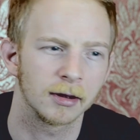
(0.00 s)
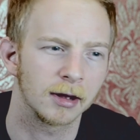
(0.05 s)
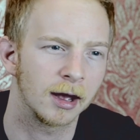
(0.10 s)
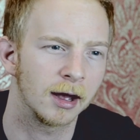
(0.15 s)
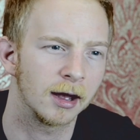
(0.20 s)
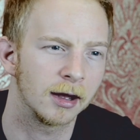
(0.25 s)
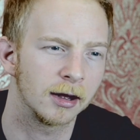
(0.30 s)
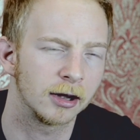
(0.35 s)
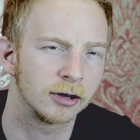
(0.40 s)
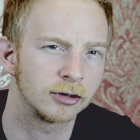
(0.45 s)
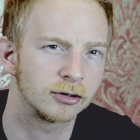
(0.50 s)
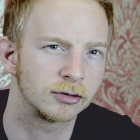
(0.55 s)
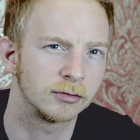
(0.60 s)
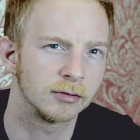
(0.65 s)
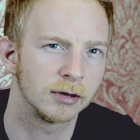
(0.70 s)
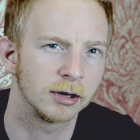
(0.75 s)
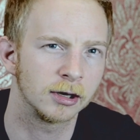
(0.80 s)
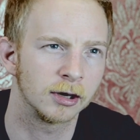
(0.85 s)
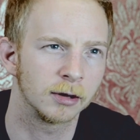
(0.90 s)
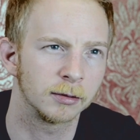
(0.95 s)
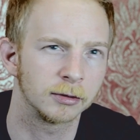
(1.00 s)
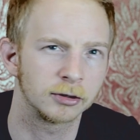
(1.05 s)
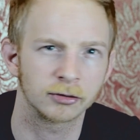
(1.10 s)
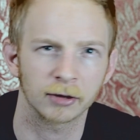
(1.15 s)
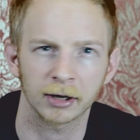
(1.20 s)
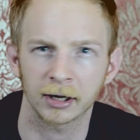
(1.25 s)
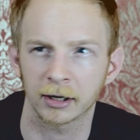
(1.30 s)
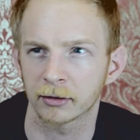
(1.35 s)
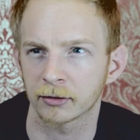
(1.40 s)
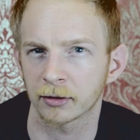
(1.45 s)
a
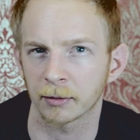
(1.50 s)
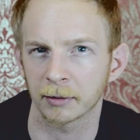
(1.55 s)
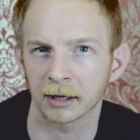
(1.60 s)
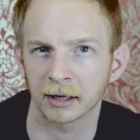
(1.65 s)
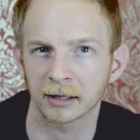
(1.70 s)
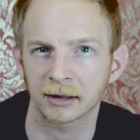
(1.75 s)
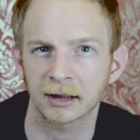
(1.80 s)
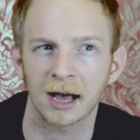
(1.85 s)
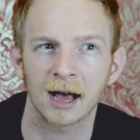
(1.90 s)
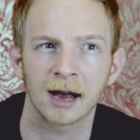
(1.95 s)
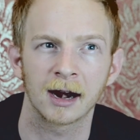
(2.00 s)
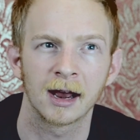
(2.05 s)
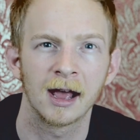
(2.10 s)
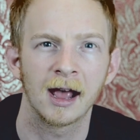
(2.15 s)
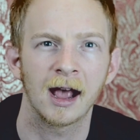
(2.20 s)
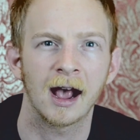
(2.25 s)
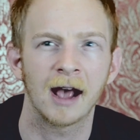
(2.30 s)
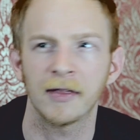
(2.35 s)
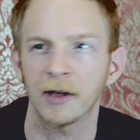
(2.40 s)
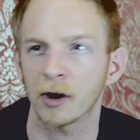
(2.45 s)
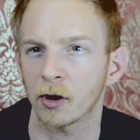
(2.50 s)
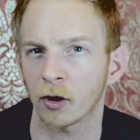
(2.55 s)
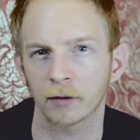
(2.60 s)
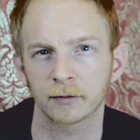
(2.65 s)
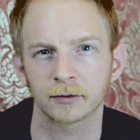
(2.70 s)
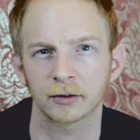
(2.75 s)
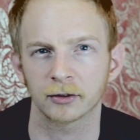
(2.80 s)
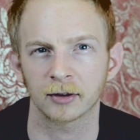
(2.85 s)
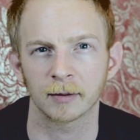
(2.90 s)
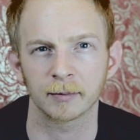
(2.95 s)
drink, something like that, and then
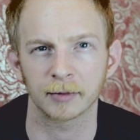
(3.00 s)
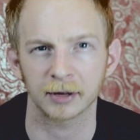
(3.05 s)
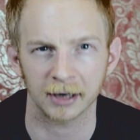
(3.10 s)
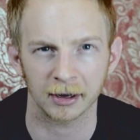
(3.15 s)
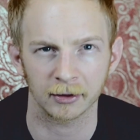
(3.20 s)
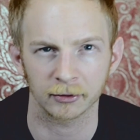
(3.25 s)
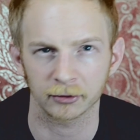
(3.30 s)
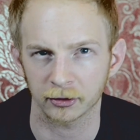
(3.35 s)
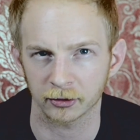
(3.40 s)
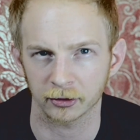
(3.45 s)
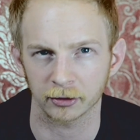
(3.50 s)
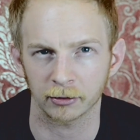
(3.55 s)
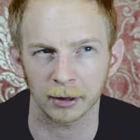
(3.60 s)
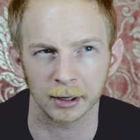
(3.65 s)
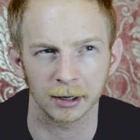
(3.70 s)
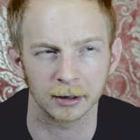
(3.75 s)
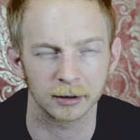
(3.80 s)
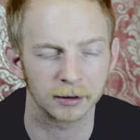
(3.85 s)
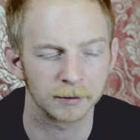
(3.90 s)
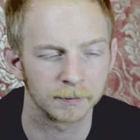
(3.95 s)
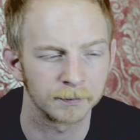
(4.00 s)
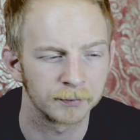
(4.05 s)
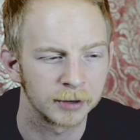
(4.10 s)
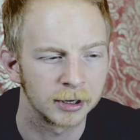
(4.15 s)
off to something else is a great idea.